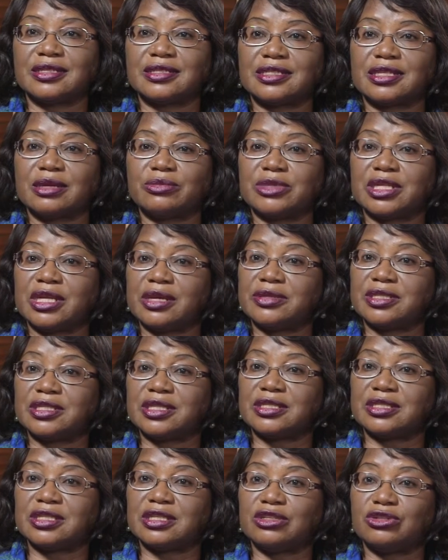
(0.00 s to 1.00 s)
sometimes
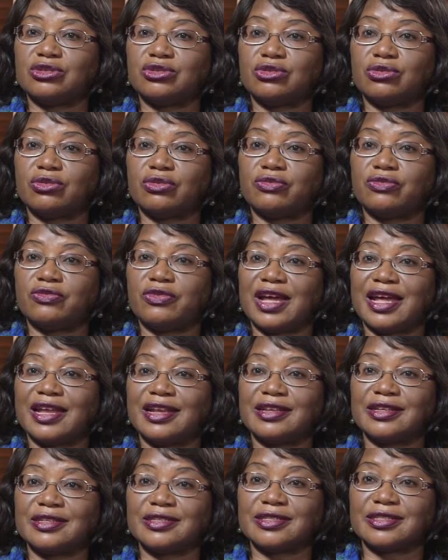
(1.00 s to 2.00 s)
there's issue of
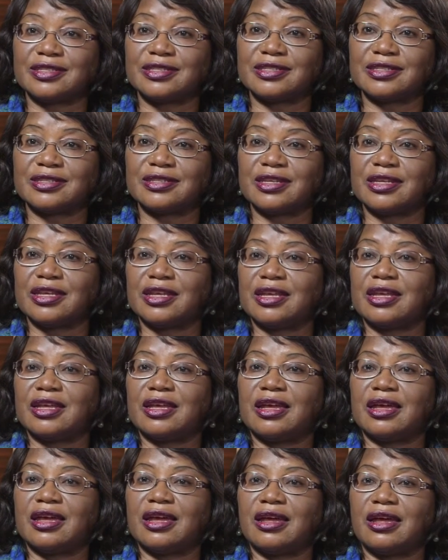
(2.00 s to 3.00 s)
violence,
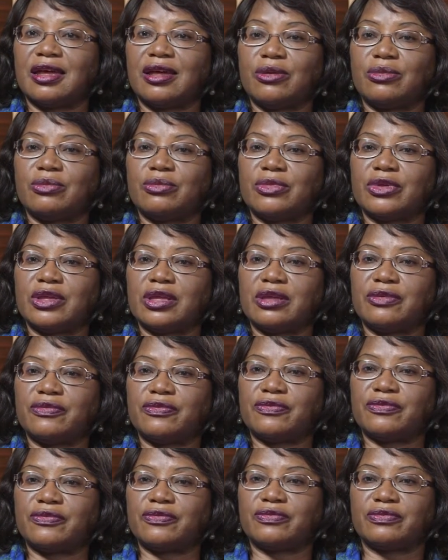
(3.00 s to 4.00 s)

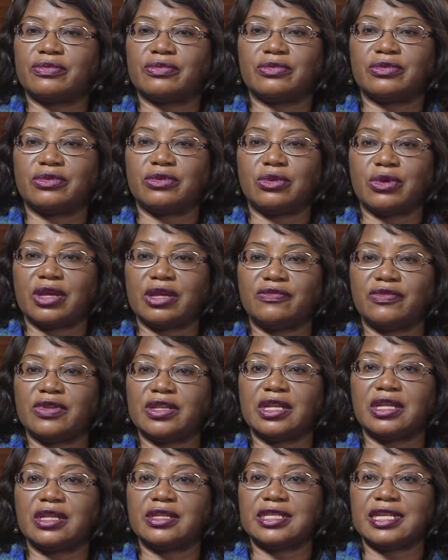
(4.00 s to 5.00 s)
if you're
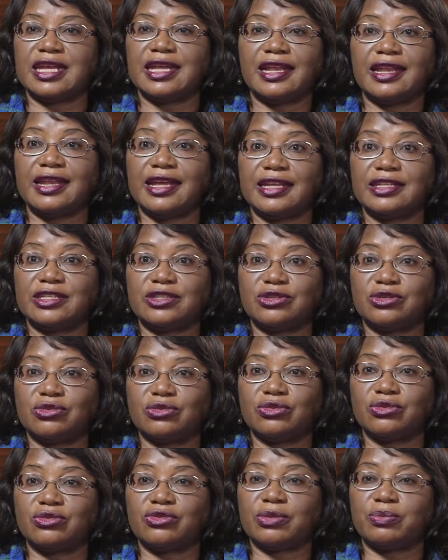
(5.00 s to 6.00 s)
even a day late
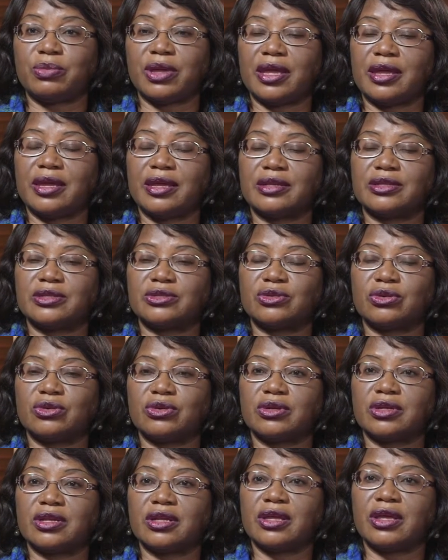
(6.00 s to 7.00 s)
to repay and so
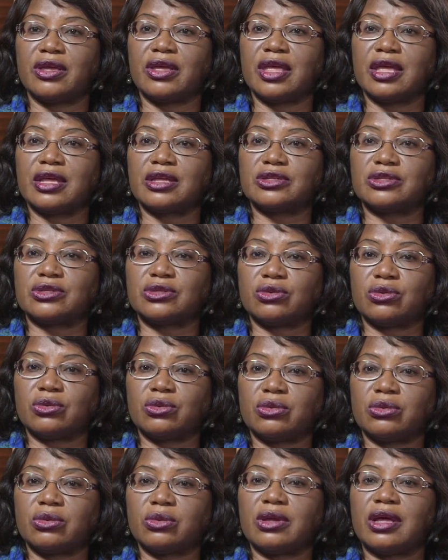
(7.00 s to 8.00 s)
on.
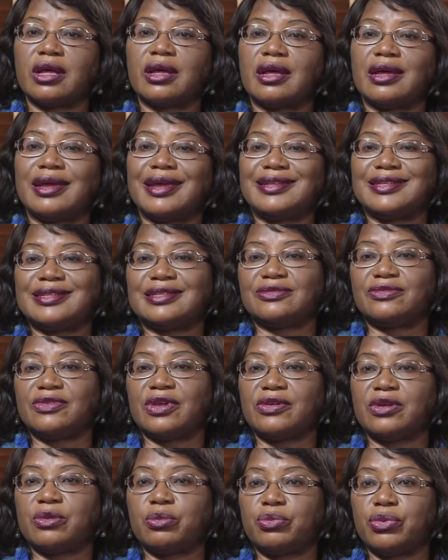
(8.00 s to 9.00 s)
So it is
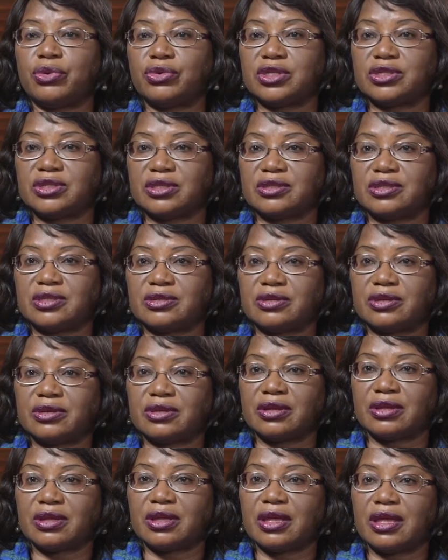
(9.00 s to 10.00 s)
very important
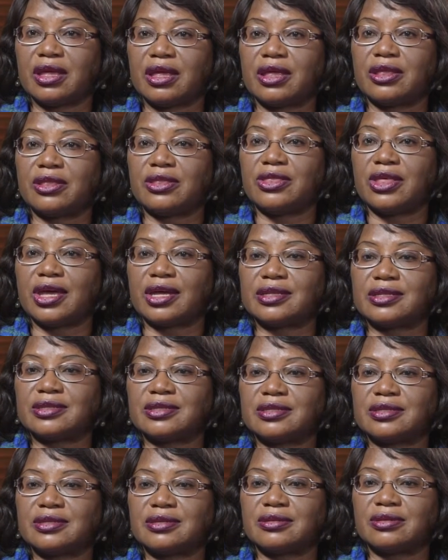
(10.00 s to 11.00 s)

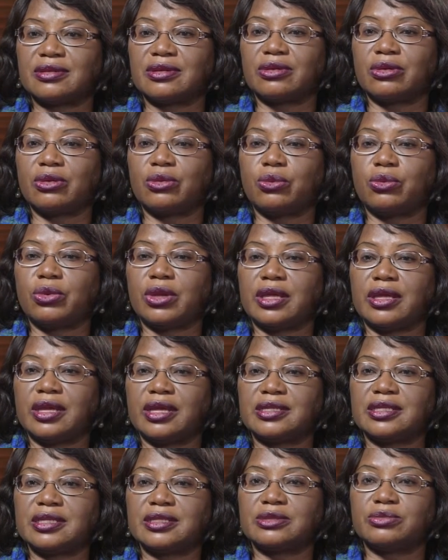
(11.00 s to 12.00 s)
that we
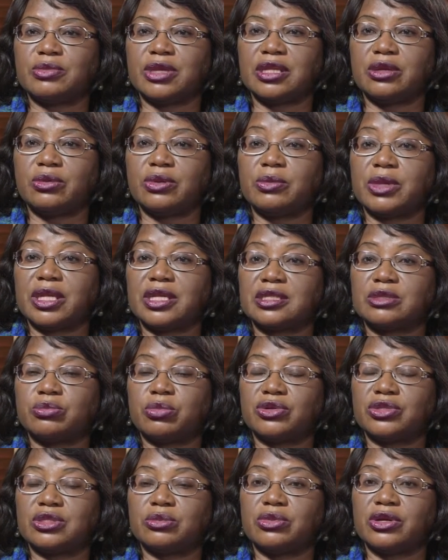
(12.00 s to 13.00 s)
get as many women as
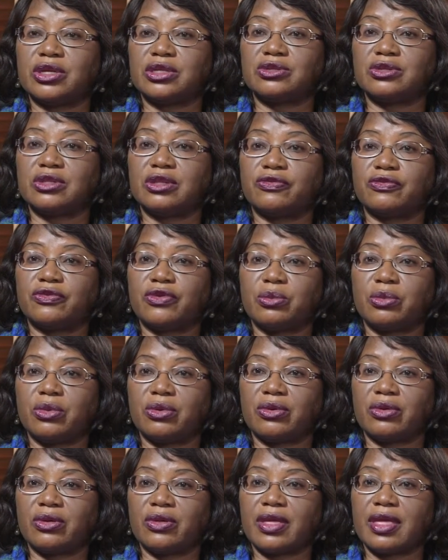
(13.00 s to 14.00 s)
possible into the
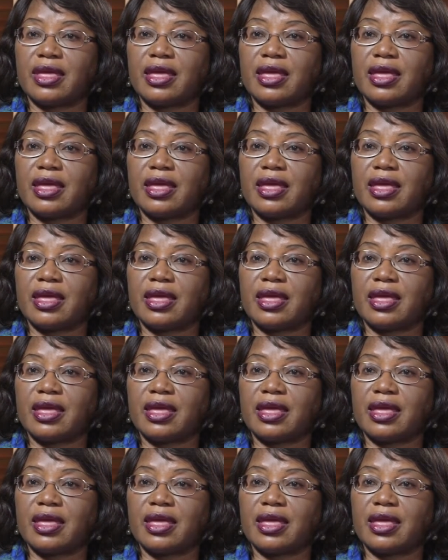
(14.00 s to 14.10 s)
formal